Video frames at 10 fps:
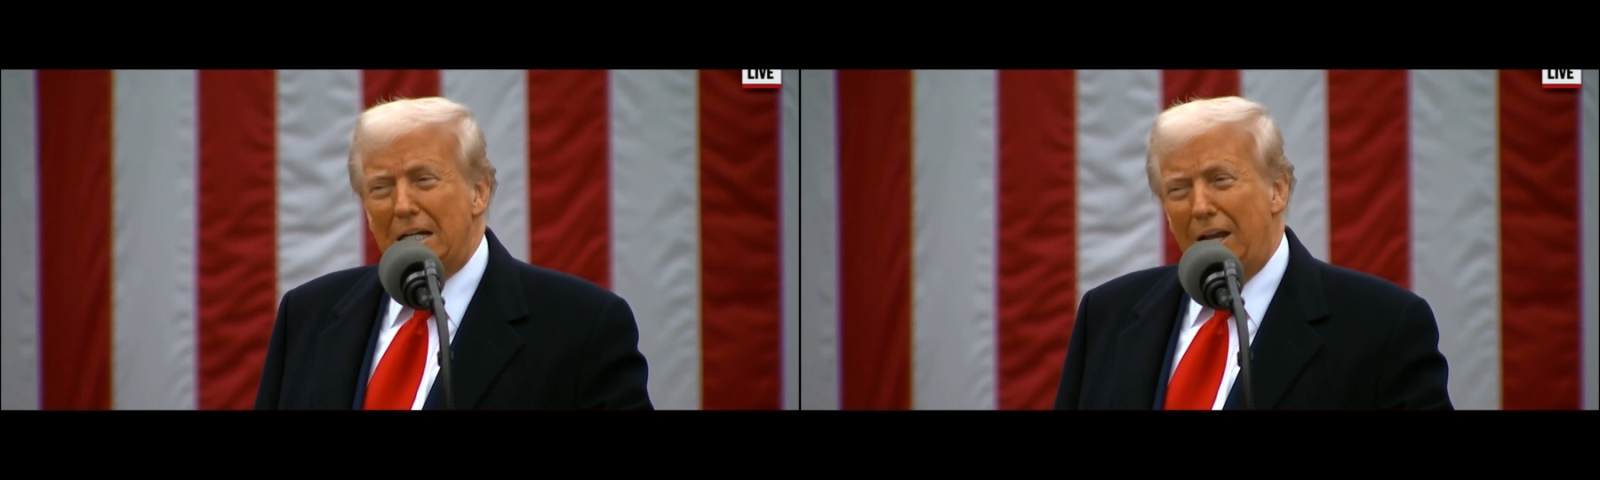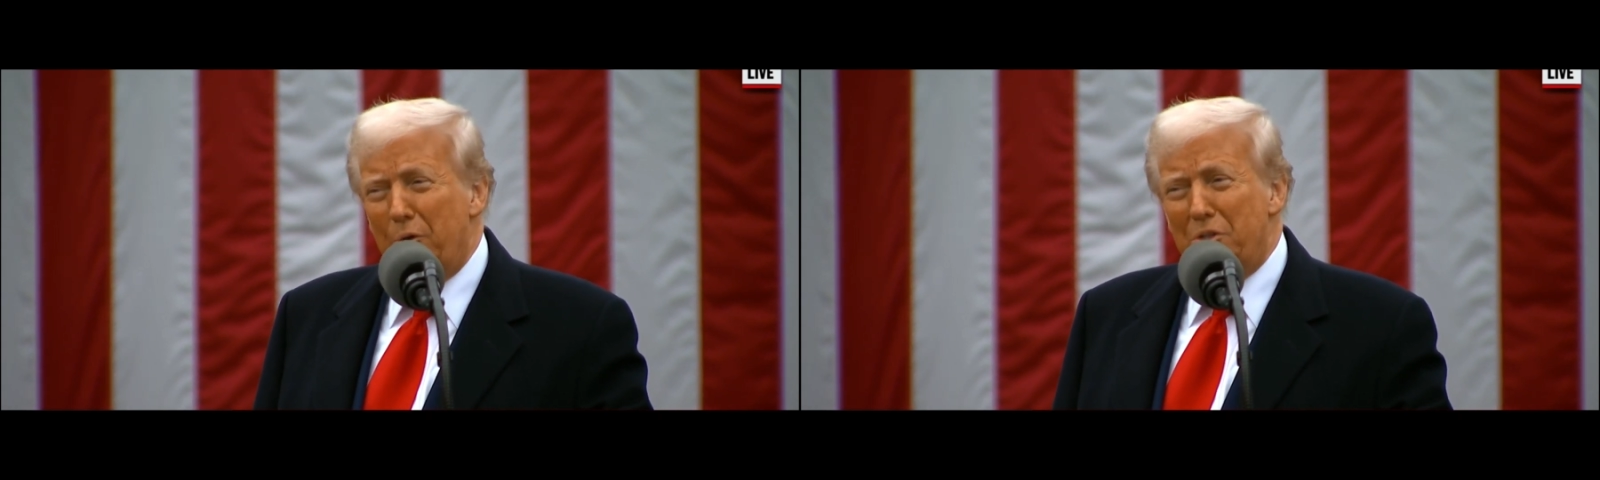
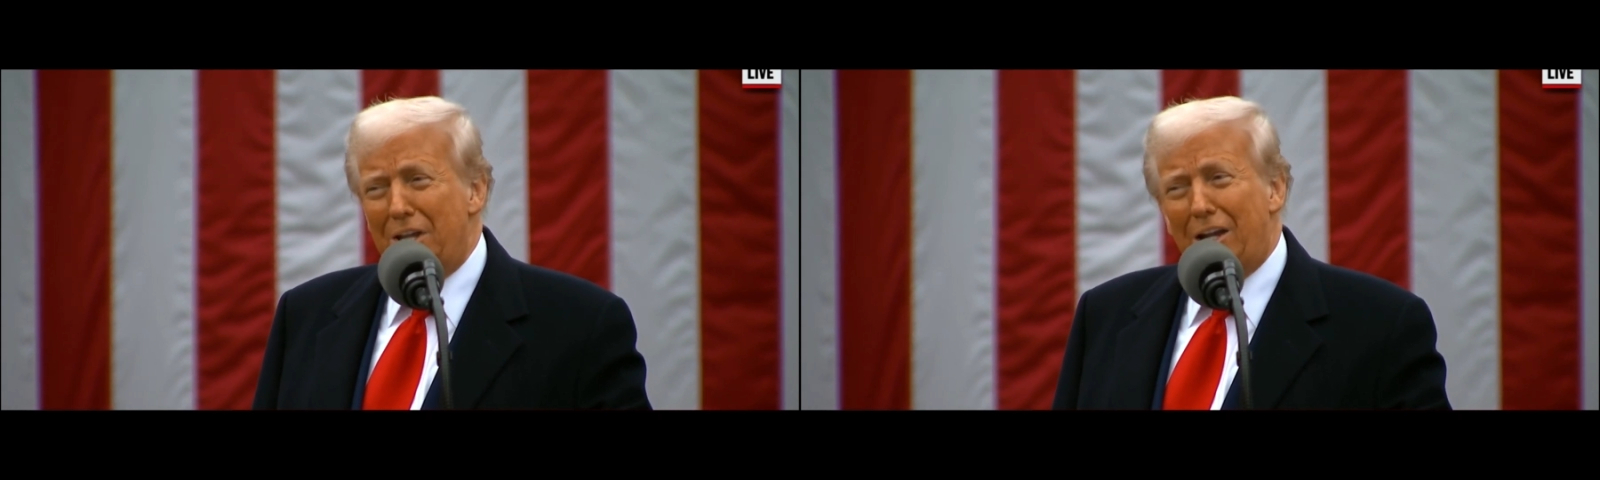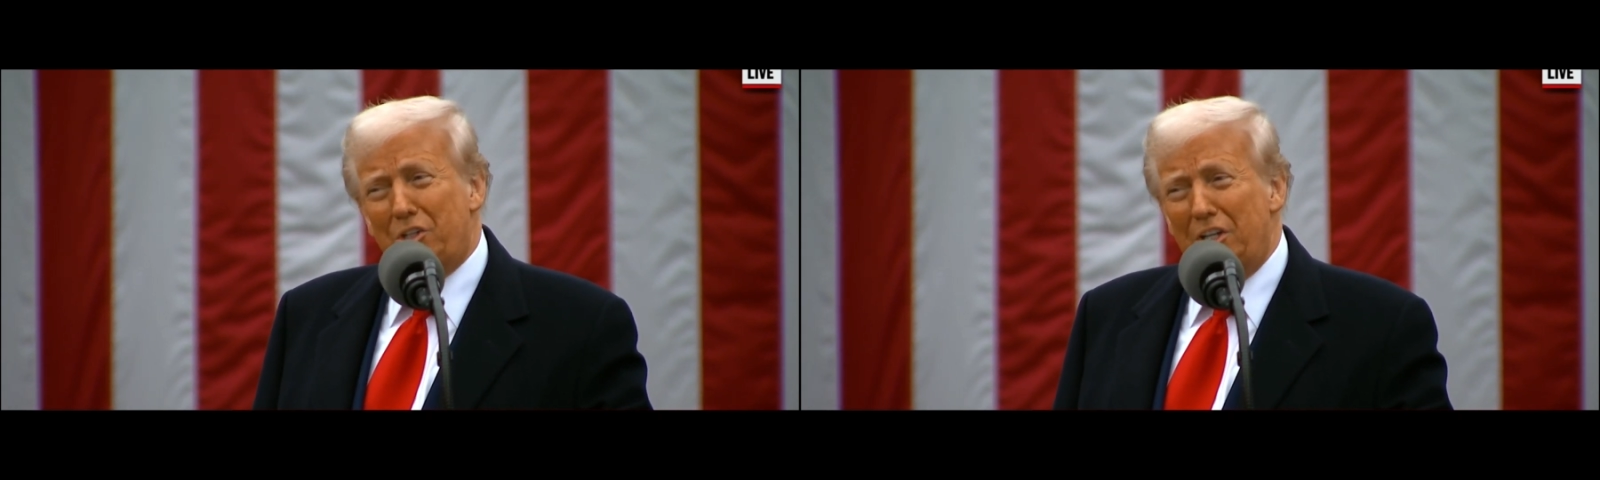and it
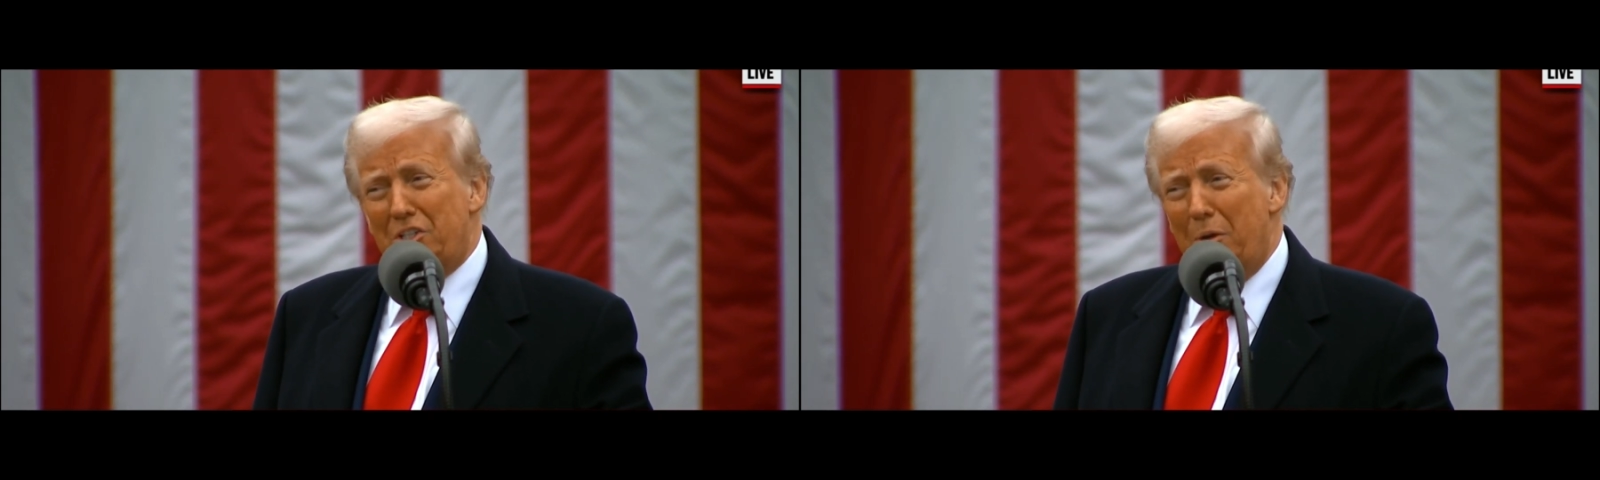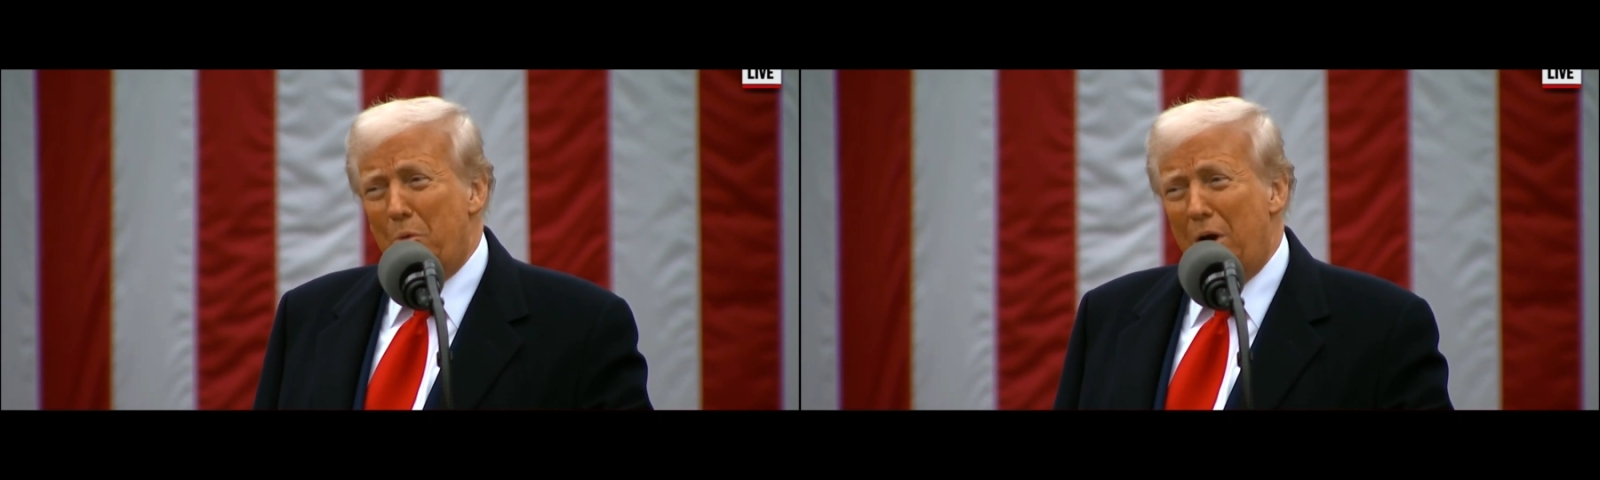was actually
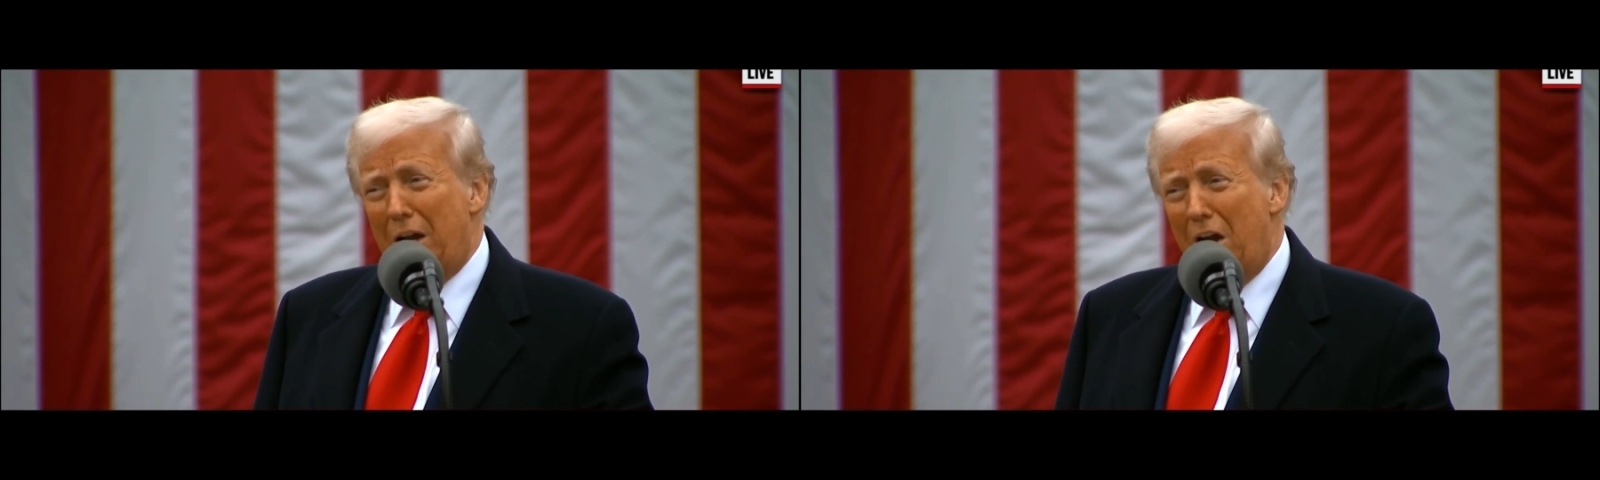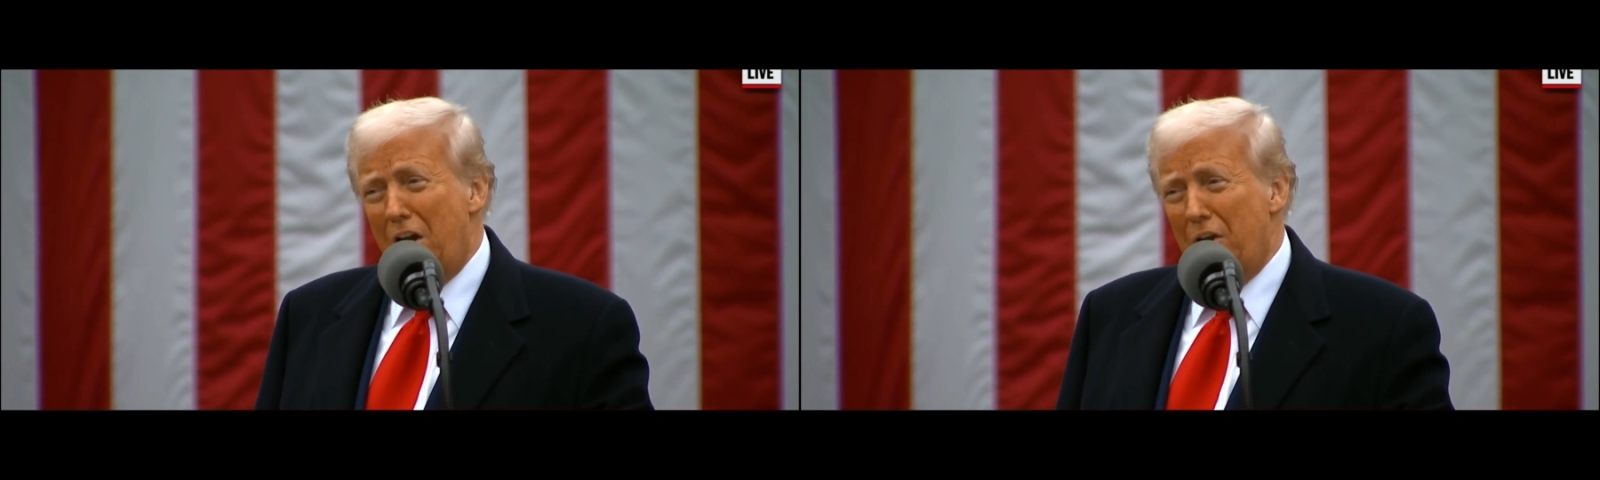somewhat
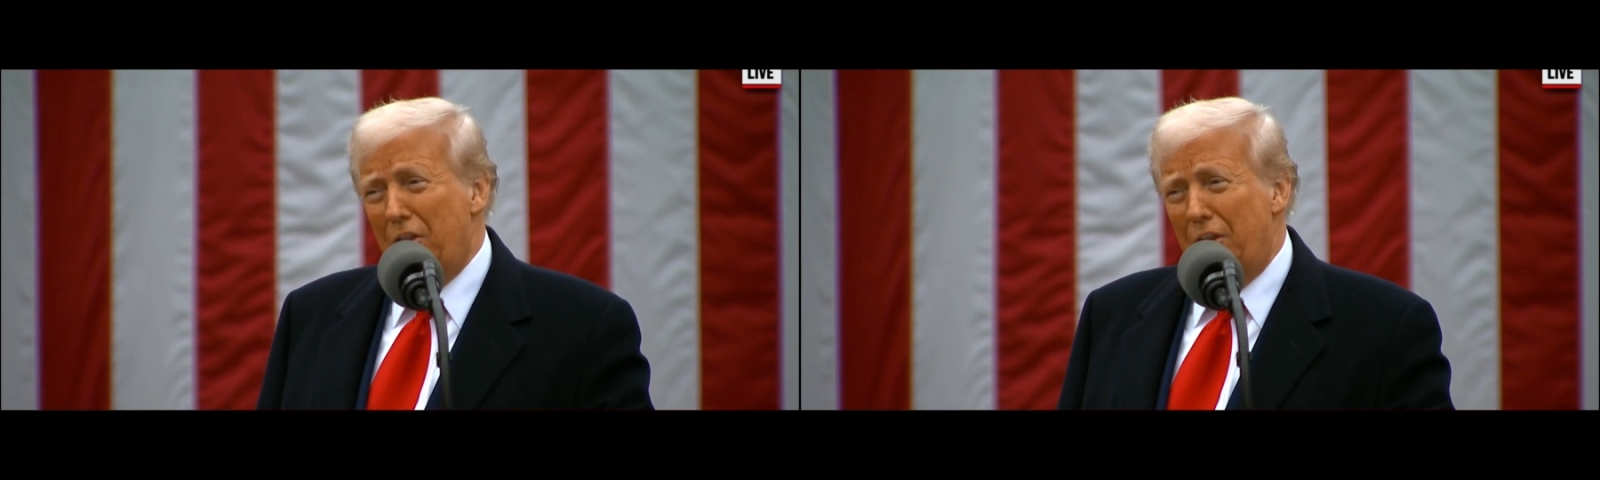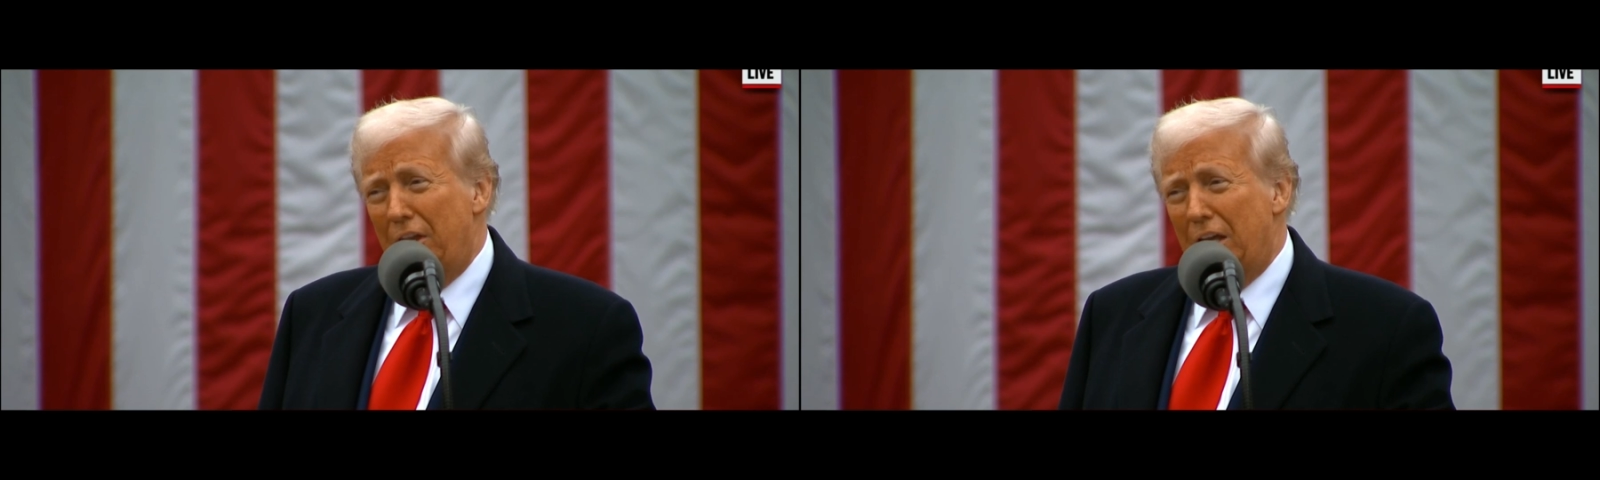higher
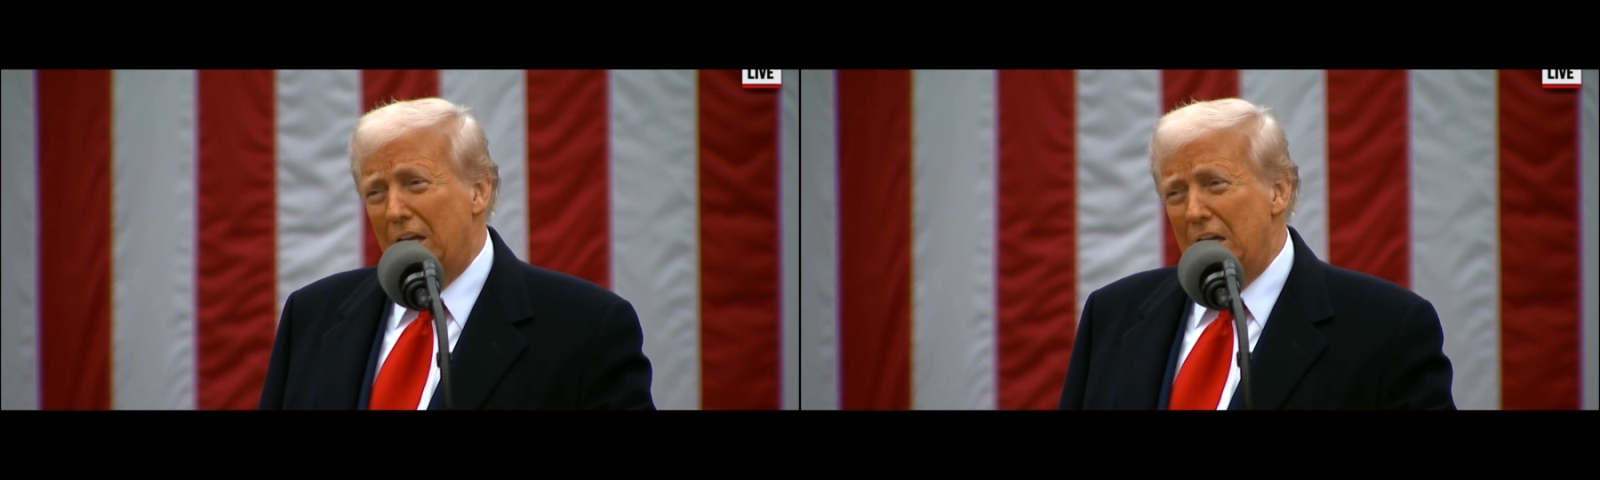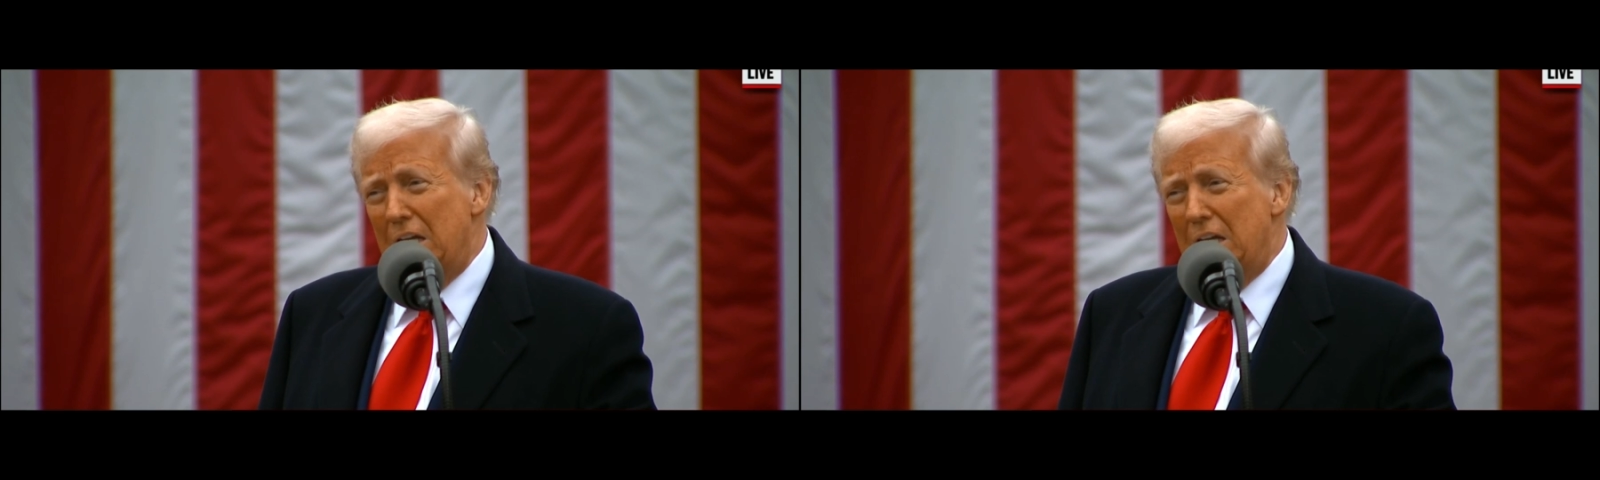than that.